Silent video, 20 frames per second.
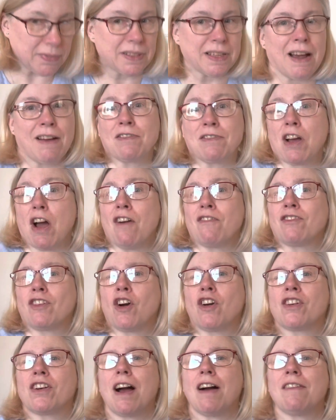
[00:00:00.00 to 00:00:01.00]
I've
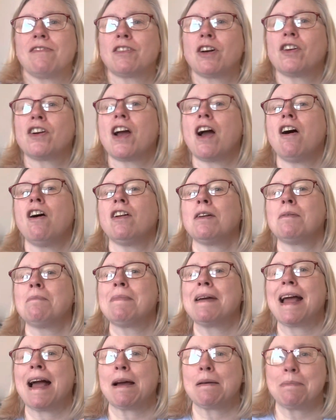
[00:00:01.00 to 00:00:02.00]
got it all on my
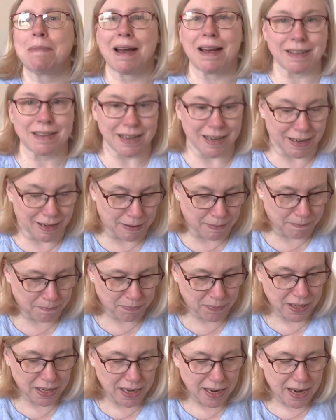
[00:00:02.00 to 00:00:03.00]
iPad here.
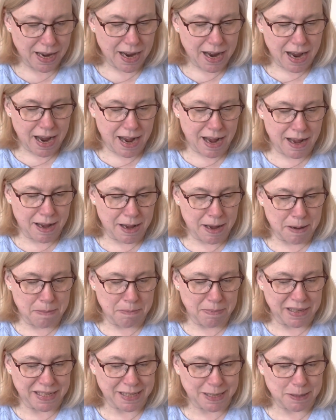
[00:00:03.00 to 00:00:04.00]

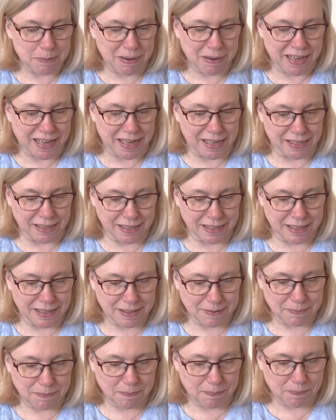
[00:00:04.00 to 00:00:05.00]
This is
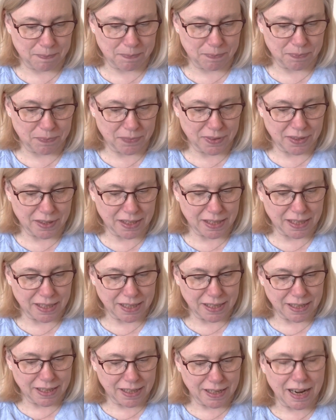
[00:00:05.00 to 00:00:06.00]
McGinn's.
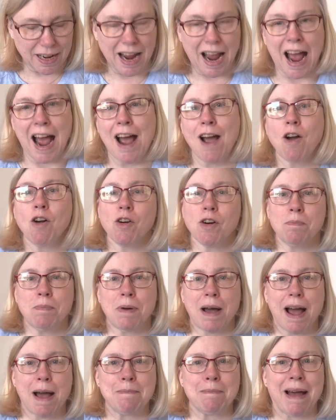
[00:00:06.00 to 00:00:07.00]
I hope
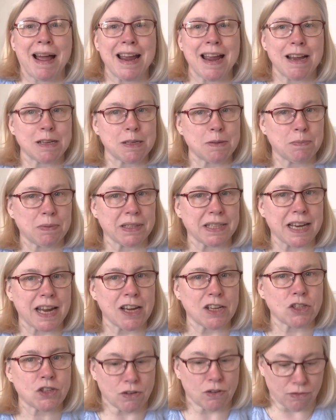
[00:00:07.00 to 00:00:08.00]
my
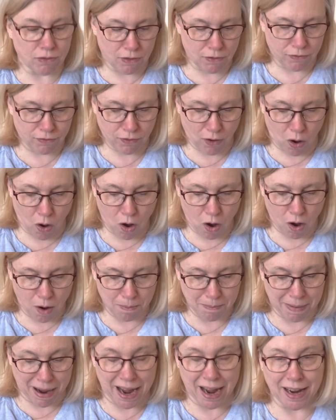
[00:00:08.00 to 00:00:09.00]
explanation for
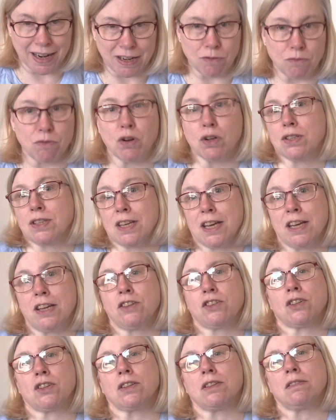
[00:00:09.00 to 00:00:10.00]
my
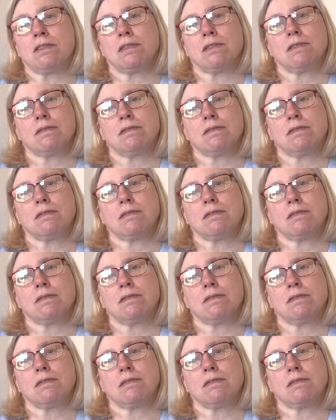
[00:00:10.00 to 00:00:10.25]
rotation